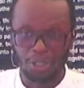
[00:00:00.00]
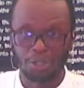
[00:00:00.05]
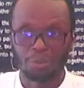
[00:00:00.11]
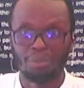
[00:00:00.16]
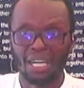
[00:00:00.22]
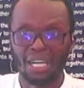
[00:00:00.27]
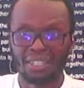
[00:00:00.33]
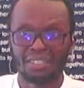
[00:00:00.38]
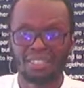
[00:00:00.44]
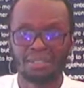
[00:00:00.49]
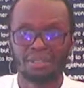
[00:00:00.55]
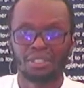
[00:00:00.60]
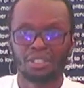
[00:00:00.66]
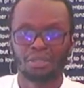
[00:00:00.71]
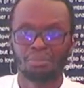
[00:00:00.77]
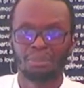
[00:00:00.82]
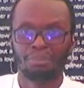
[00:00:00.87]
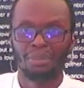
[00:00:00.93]
be
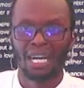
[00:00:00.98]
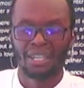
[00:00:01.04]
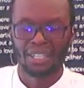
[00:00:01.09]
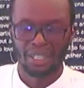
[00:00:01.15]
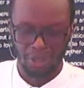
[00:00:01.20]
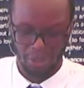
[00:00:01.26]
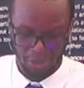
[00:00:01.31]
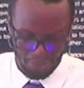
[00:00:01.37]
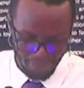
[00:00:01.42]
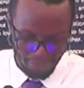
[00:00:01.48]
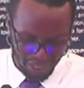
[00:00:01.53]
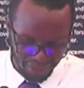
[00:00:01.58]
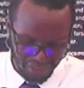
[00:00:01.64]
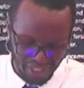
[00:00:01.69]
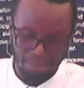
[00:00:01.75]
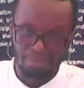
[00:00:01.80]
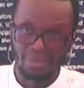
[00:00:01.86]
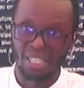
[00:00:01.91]
married or to marry
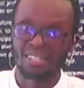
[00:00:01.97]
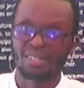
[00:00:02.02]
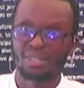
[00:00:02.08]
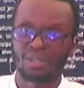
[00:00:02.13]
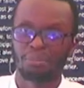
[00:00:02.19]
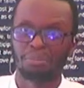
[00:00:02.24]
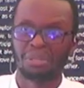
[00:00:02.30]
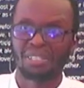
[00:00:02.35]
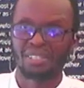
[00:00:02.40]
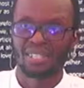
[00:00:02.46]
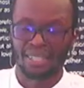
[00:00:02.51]
the Miss or Mr.